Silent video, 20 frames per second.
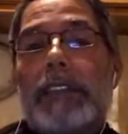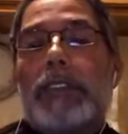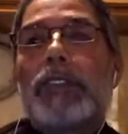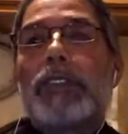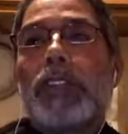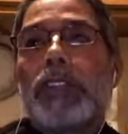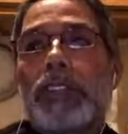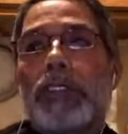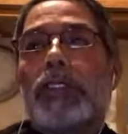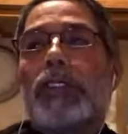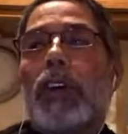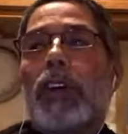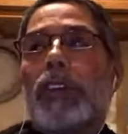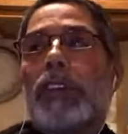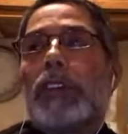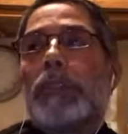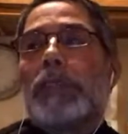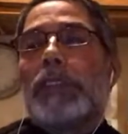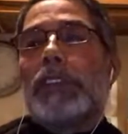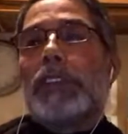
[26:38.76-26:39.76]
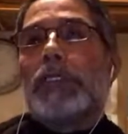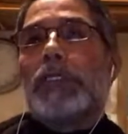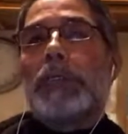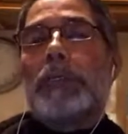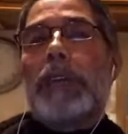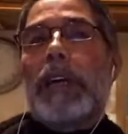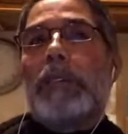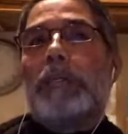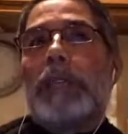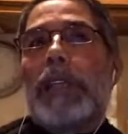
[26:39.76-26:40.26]
She was older than me. She was
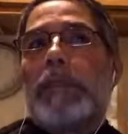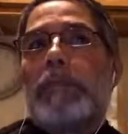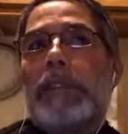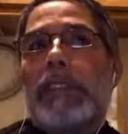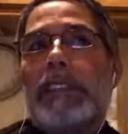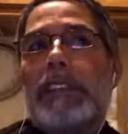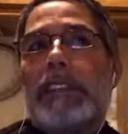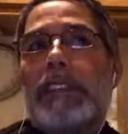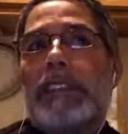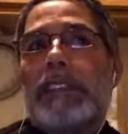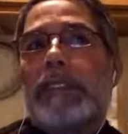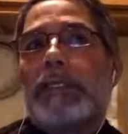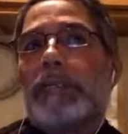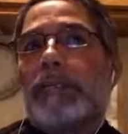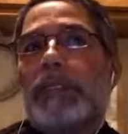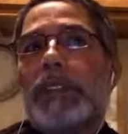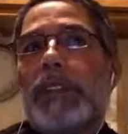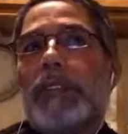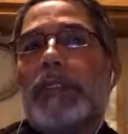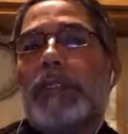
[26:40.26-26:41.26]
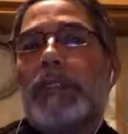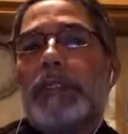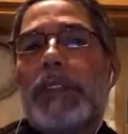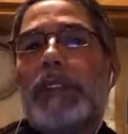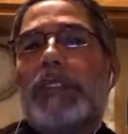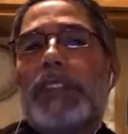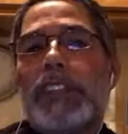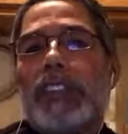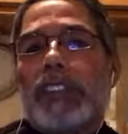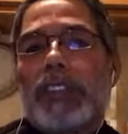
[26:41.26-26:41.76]
about maybe
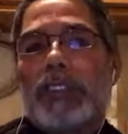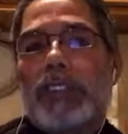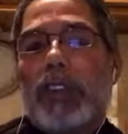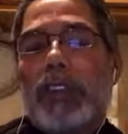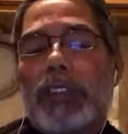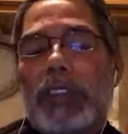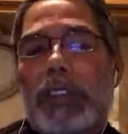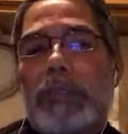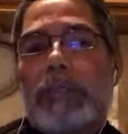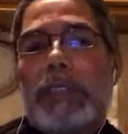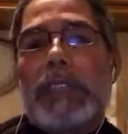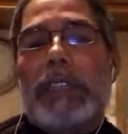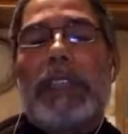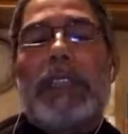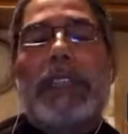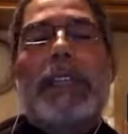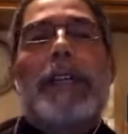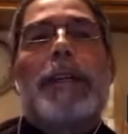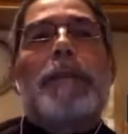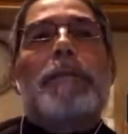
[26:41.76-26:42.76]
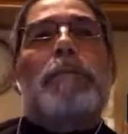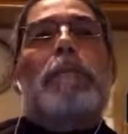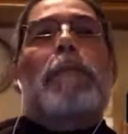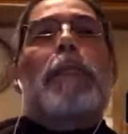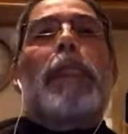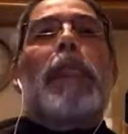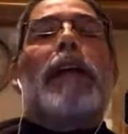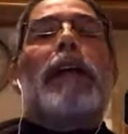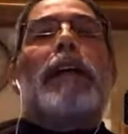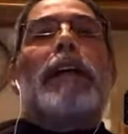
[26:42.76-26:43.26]
15 years older than me.
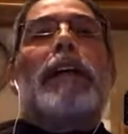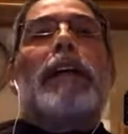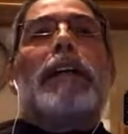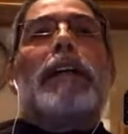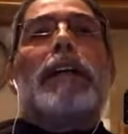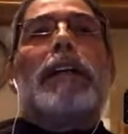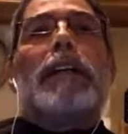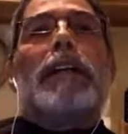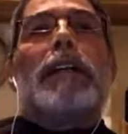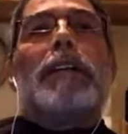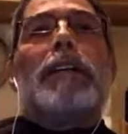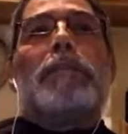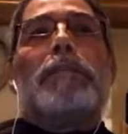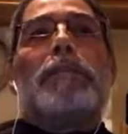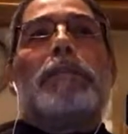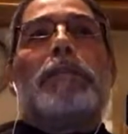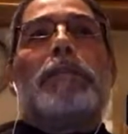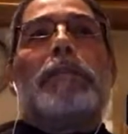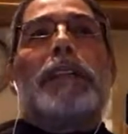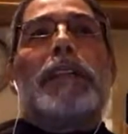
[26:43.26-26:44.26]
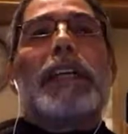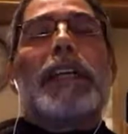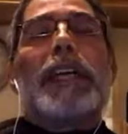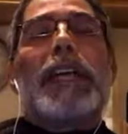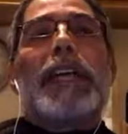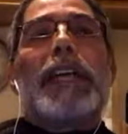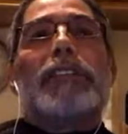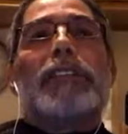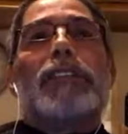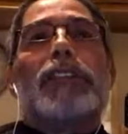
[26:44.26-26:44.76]

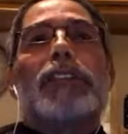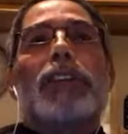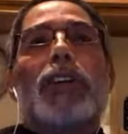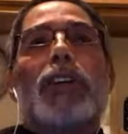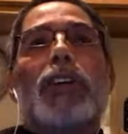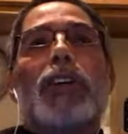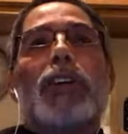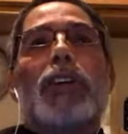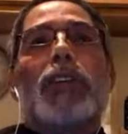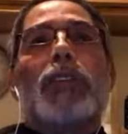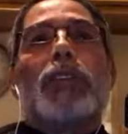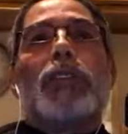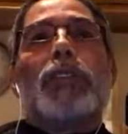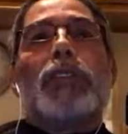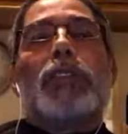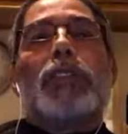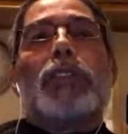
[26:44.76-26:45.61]
And so